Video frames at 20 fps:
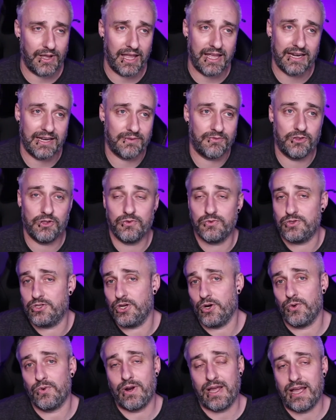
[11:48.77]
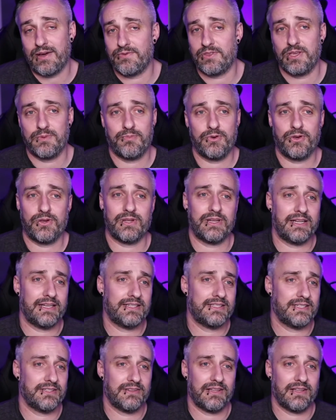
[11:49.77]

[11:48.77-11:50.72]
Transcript: And if you don't have the ability to,